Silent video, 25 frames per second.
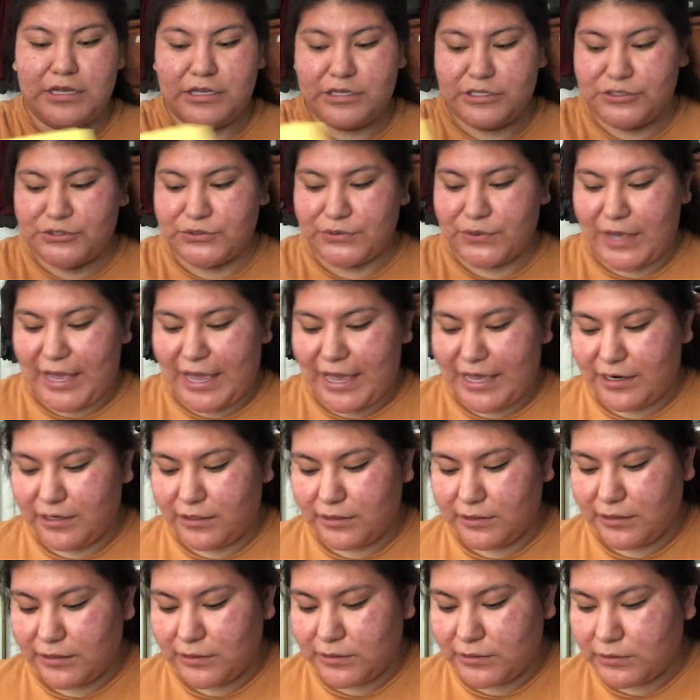So add a
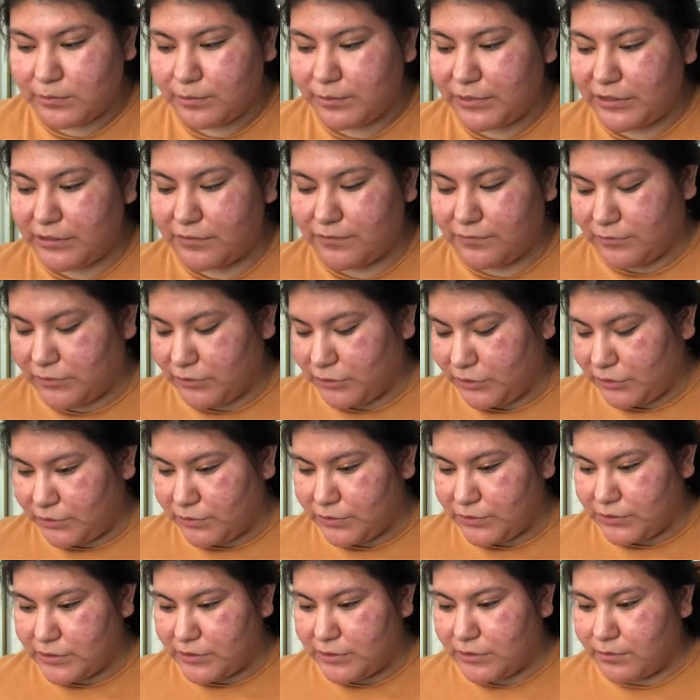little bit of glue
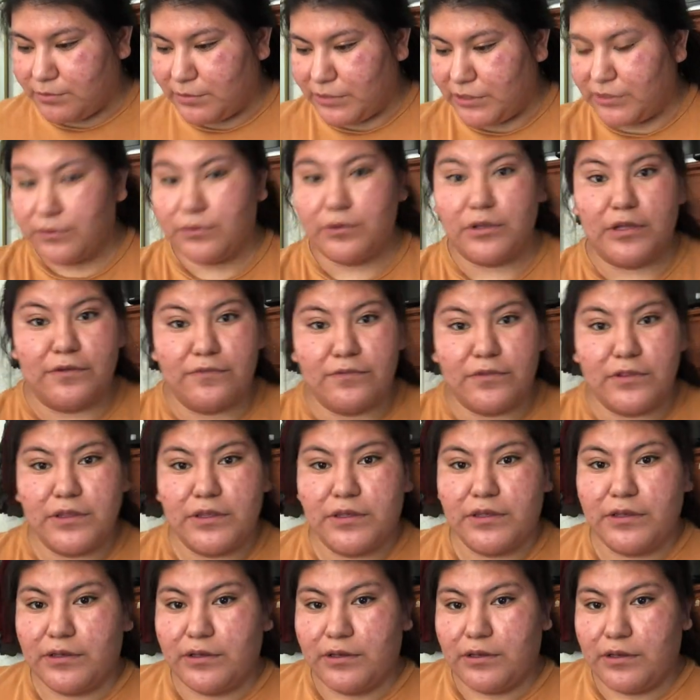to the middle of
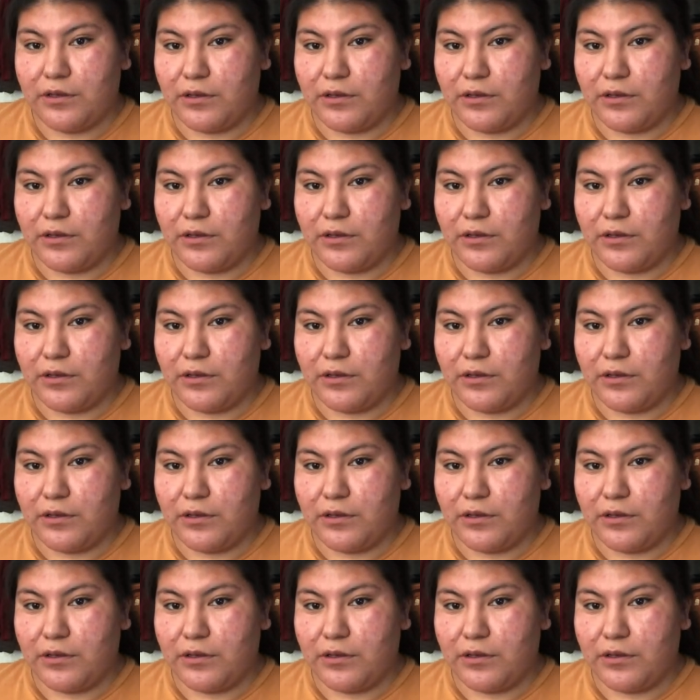the